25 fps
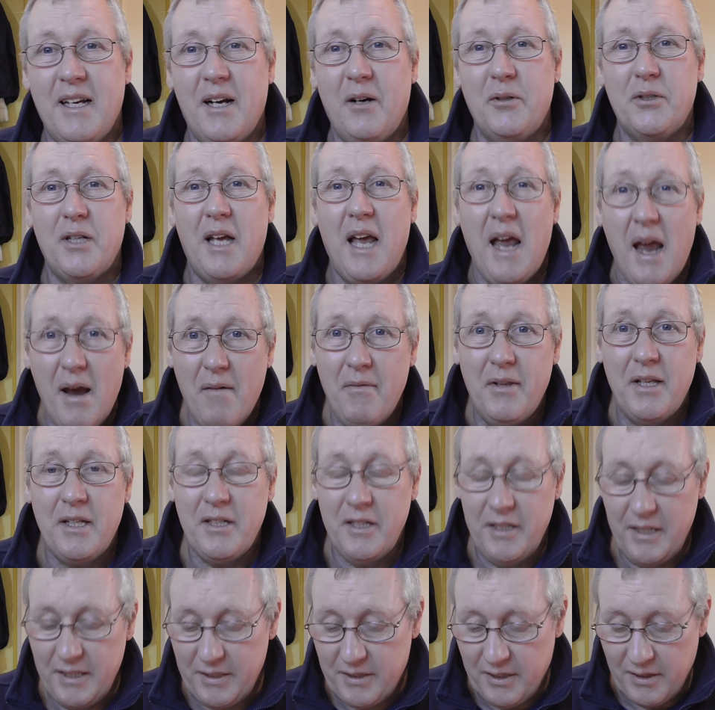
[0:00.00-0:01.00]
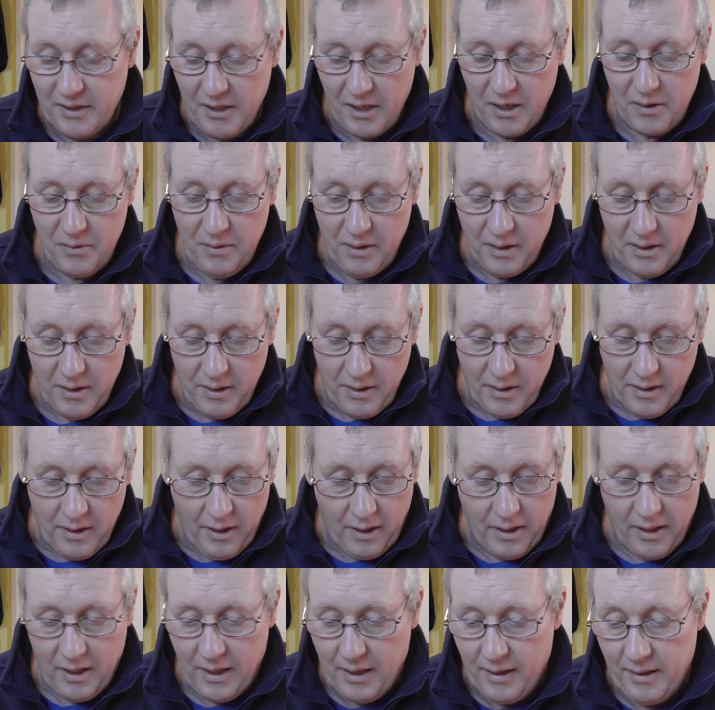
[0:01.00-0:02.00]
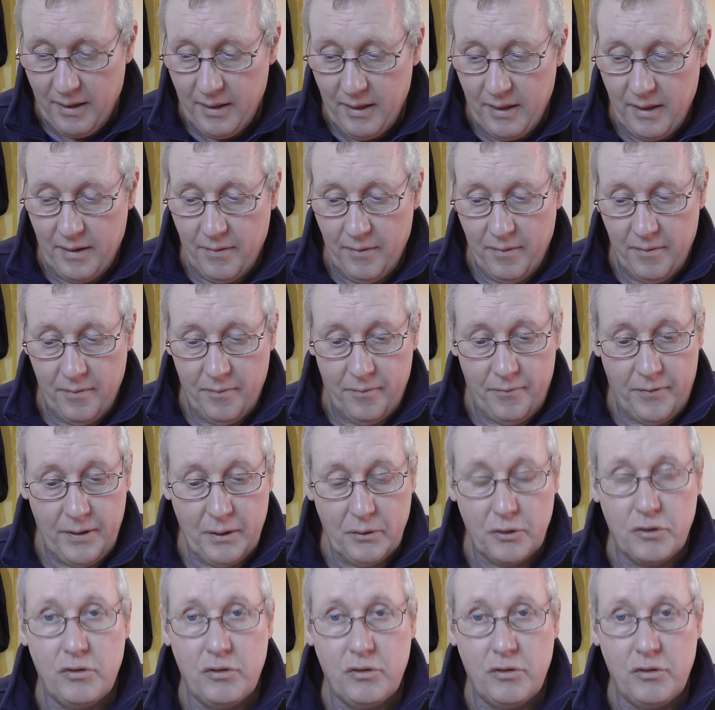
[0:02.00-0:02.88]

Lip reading: tells you everything you need to know. Feel